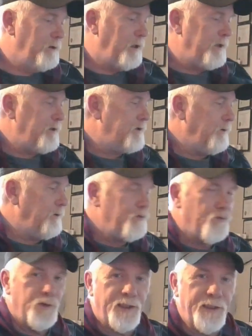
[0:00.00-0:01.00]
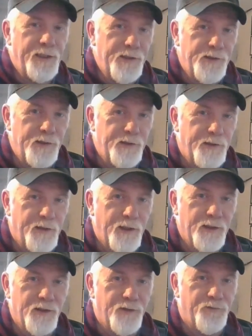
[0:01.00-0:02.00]
As I said, it was really easy to get
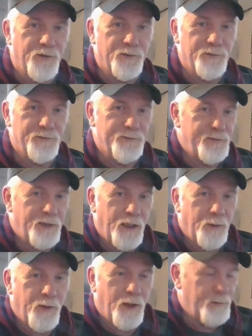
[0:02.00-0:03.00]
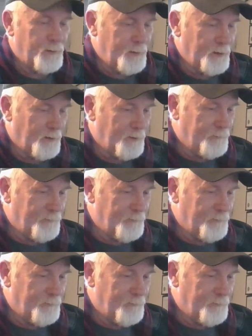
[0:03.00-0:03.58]
into the phone. Not a problem at all.